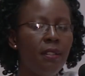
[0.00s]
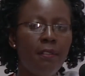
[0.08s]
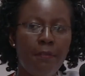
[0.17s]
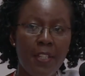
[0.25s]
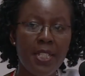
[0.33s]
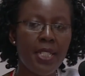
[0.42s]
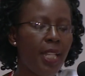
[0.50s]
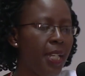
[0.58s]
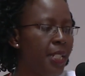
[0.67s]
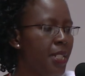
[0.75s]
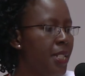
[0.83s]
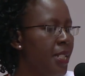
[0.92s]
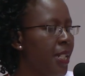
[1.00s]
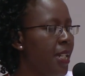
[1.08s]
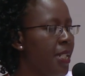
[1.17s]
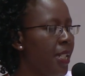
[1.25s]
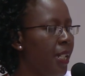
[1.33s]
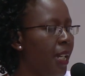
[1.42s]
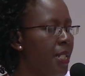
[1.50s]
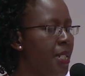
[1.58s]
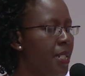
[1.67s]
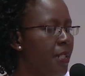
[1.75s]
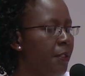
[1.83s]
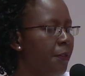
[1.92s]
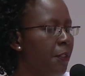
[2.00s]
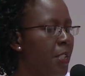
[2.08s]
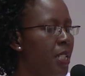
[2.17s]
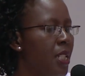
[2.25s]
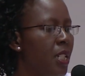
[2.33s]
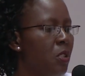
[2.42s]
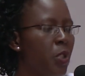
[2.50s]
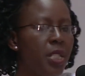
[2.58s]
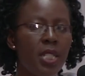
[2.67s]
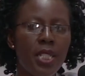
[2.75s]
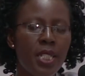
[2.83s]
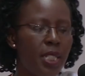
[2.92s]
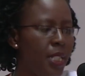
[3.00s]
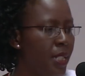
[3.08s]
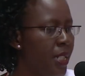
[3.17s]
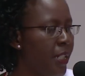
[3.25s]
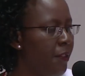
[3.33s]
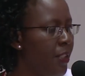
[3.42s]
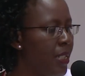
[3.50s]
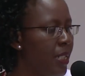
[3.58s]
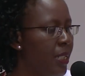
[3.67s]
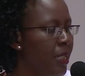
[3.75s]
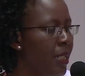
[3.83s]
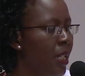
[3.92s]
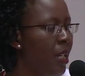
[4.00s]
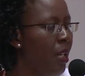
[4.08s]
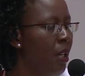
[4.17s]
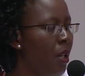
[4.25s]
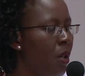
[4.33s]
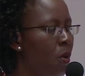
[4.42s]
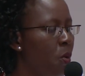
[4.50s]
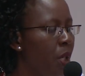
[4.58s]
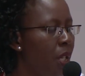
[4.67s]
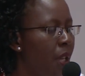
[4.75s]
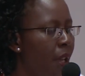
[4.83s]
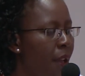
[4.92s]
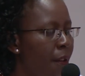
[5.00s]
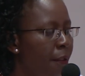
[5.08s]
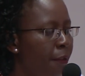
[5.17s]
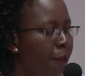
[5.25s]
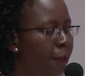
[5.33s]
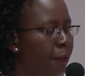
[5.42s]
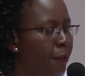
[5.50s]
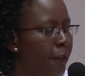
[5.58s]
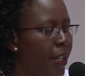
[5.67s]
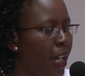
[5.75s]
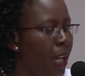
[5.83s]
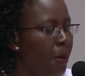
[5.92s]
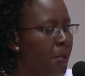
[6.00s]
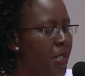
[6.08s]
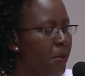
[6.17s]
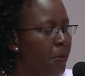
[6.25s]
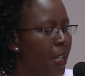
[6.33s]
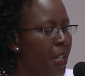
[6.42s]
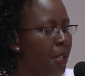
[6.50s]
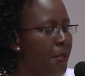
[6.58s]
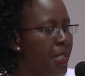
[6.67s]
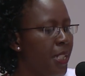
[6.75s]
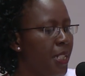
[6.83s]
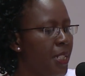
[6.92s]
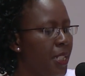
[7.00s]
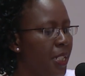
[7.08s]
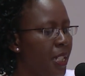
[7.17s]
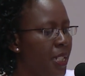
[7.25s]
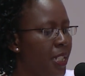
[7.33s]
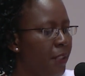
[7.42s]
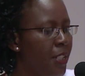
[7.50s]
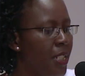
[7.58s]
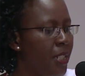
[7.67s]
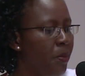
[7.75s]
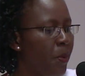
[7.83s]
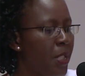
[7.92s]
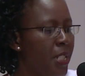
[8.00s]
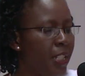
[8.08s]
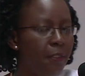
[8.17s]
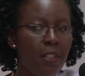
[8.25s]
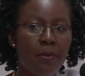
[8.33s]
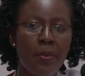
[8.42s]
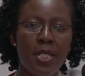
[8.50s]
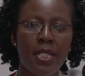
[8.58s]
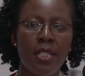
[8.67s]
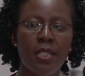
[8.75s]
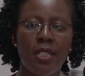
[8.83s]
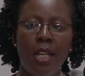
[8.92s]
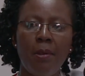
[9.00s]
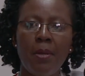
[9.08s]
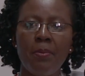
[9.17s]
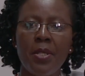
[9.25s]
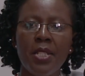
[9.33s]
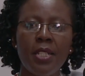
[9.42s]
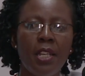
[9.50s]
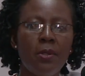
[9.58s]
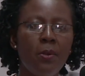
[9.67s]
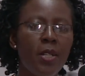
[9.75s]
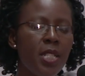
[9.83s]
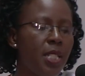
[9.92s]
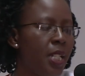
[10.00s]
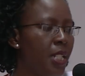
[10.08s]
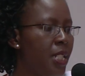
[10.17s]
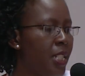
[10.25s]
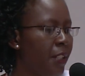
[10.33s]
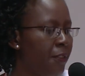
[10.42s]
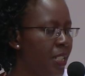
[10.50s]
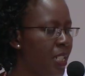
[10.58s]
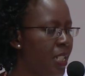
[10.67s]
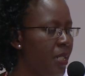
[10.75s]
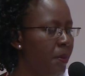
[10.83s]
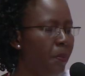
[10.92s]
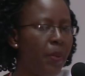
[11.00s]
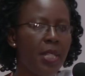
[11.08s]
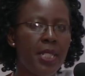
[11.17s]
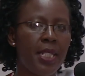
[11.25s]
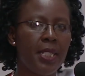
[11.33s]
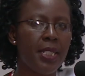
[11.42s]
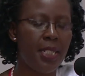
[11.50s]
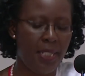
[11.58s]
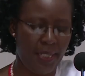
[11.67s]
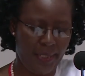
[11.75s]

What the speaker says: first 90 as a country for the year 2016-17. We are now standing at 70.7%. Our baseline was at 70%.